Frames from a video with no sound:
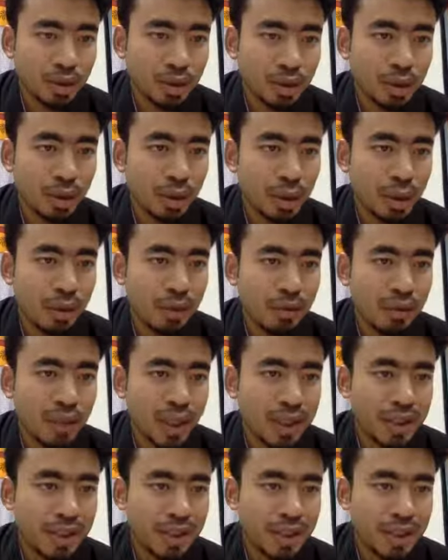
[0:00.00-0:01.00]
go
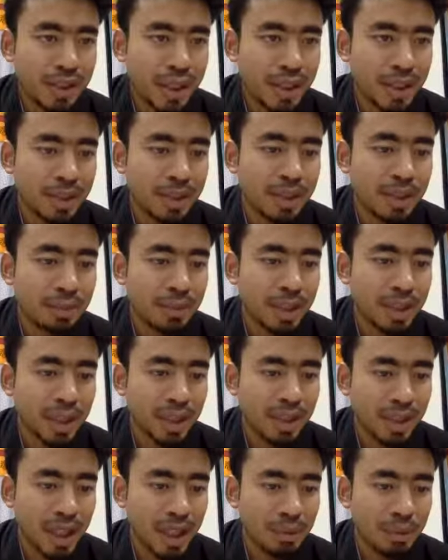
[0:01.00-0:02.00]
offline in another
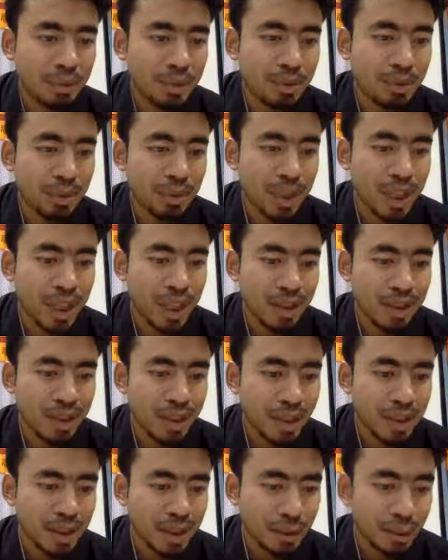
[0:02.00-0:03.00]
minute, and before that
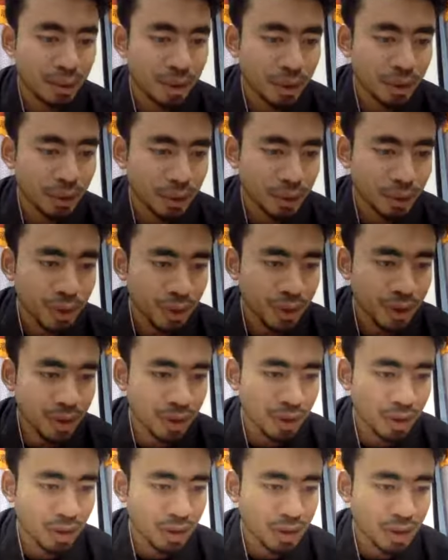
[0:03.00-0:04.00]
there is one
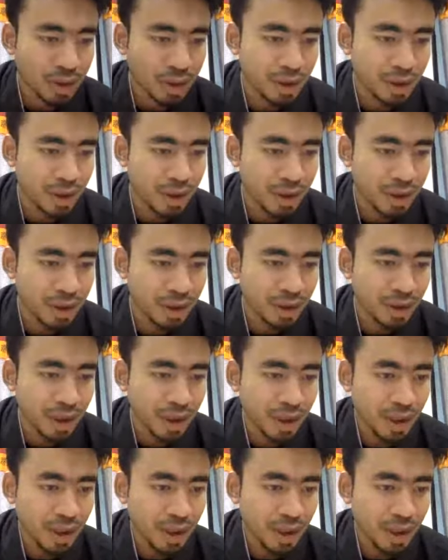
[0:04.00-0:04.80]
question or a suggestion